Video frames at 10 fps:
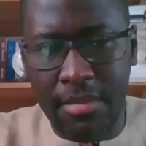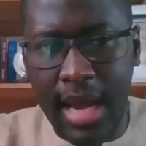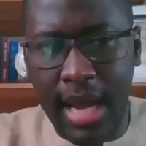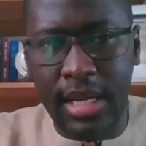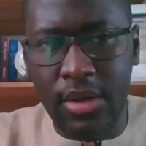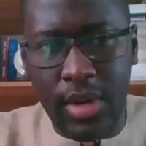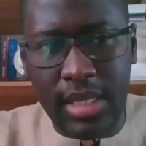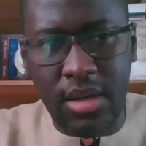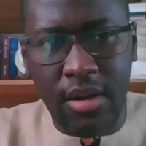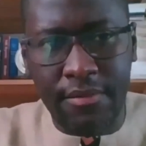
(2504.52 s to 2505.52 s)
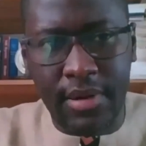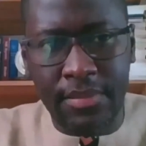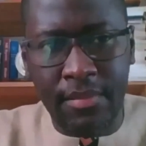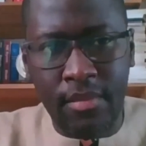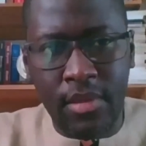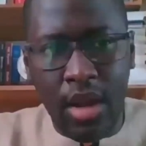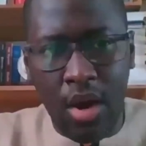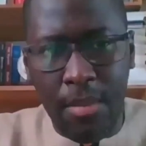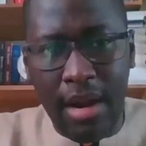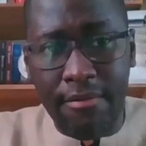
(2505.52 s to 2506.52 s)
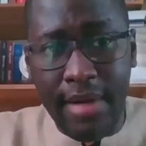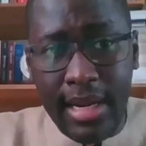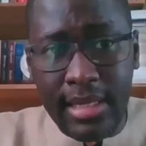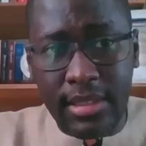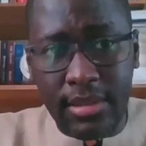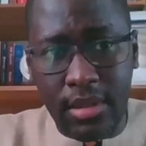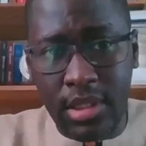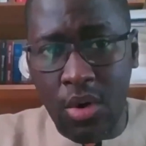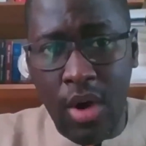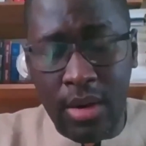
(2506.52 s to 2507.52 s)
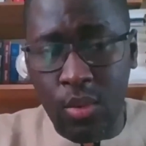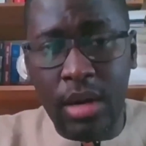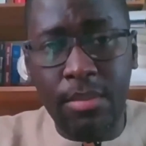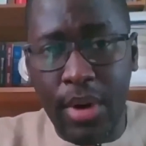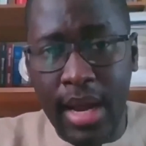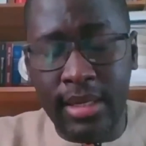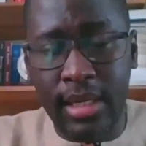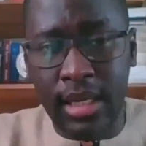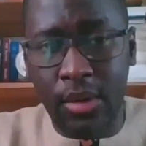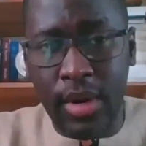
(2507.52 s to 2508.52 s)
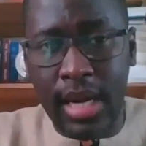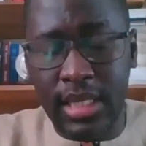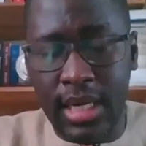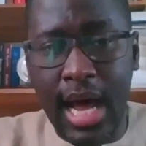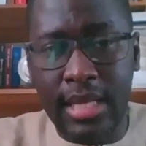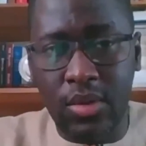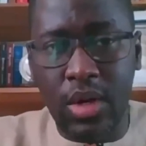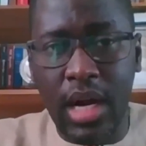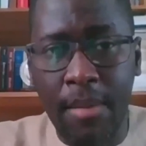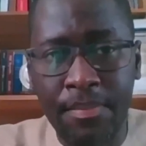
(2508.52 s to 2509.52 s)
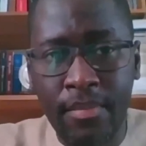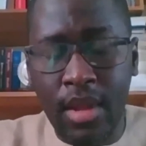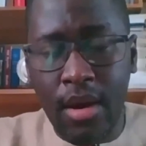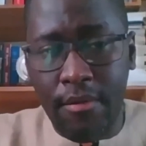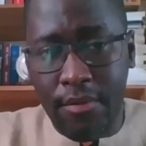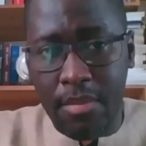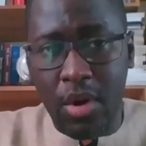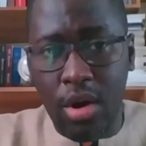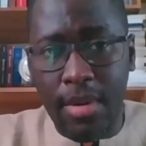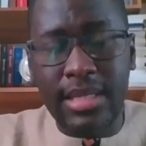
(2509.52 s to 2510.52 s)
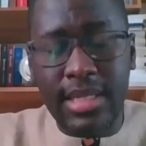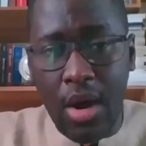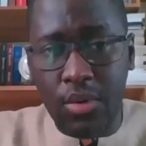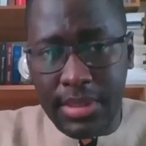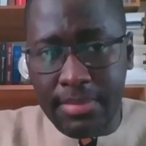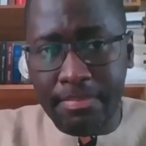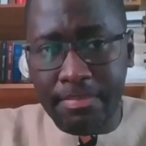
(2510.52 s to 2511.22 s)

by the interests of global finance. So at one point, the reaction has to come from the global south.